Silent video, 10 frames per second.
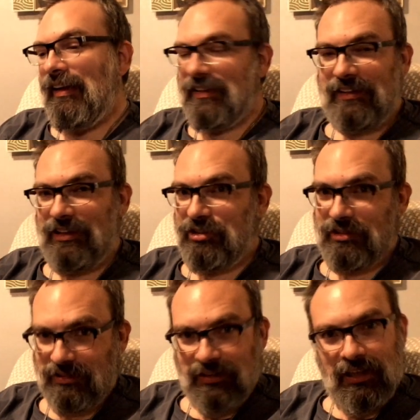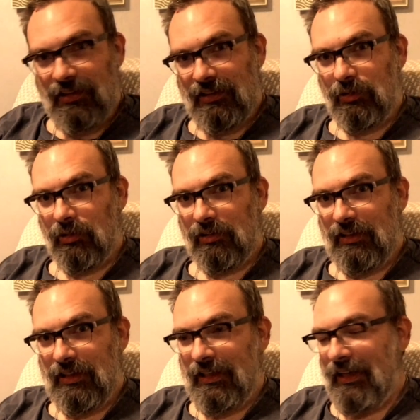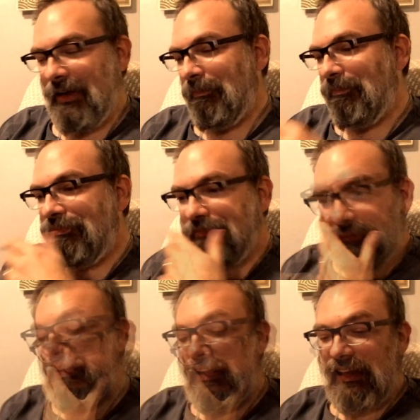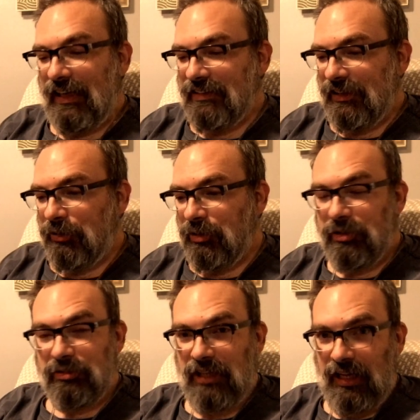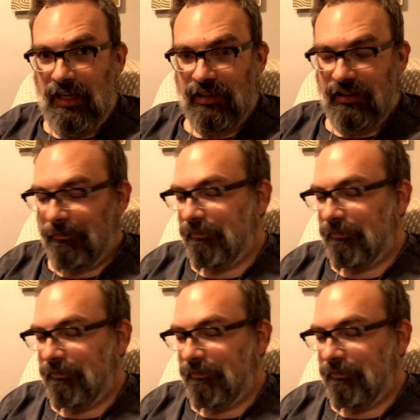because that's just kind of the dork that I am. And then lastly, who do you tag?